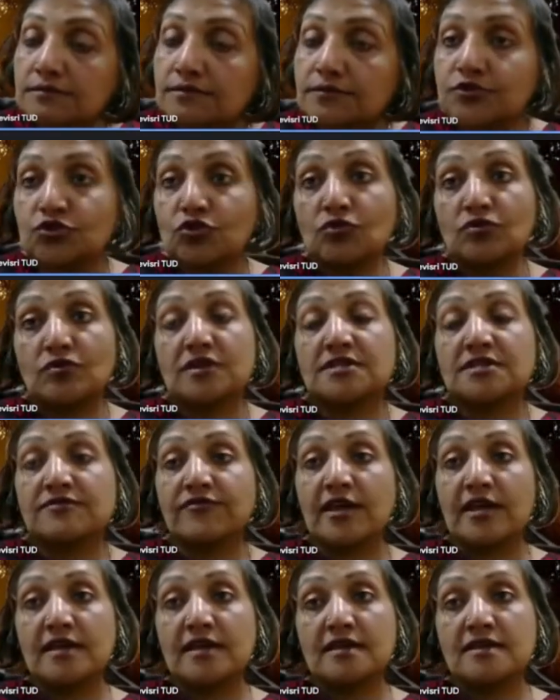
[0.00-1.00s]
So it's
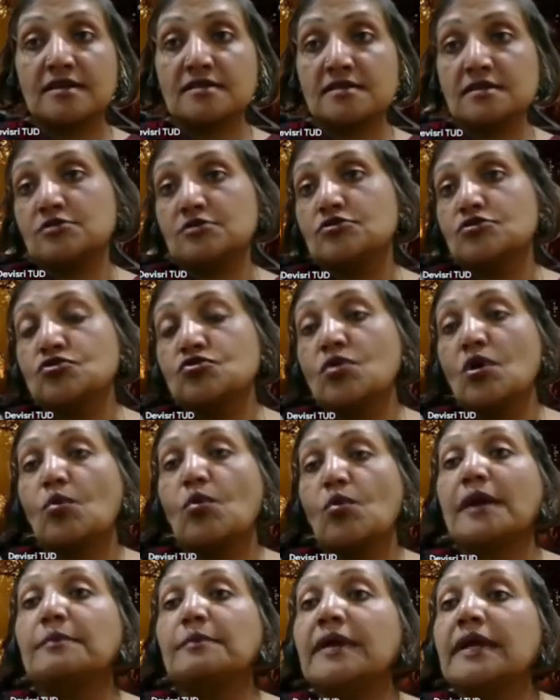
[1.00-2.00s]
very easy to do a
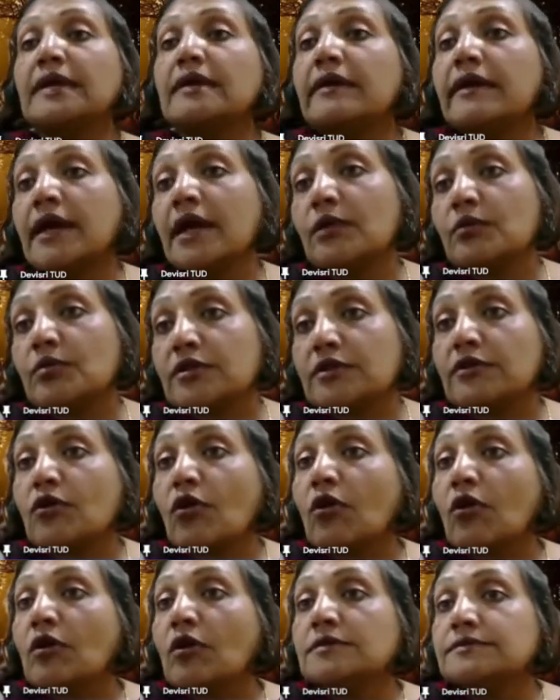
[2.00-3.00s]
one meal a day with a
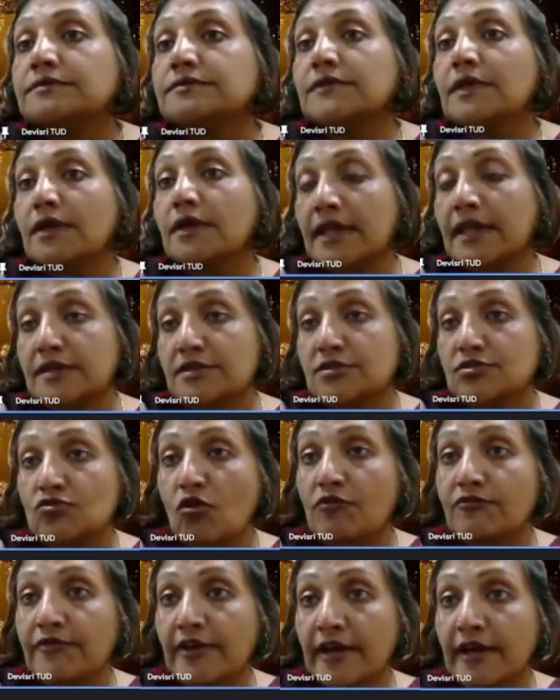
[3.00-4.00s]
dog that is
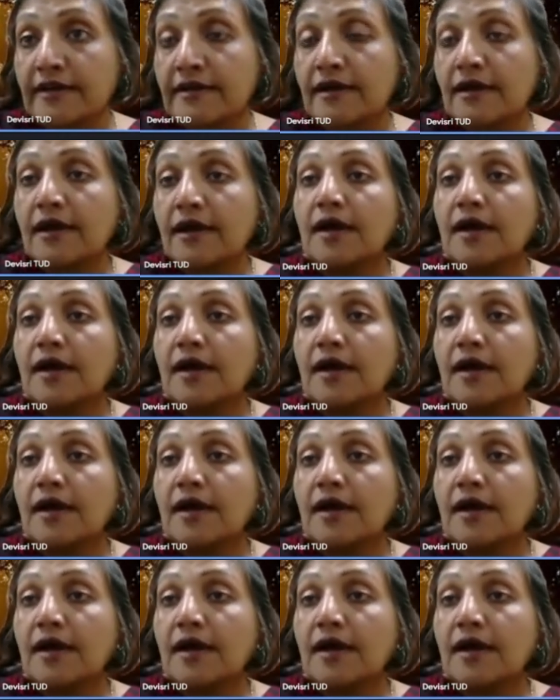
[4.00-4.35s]
raw fed,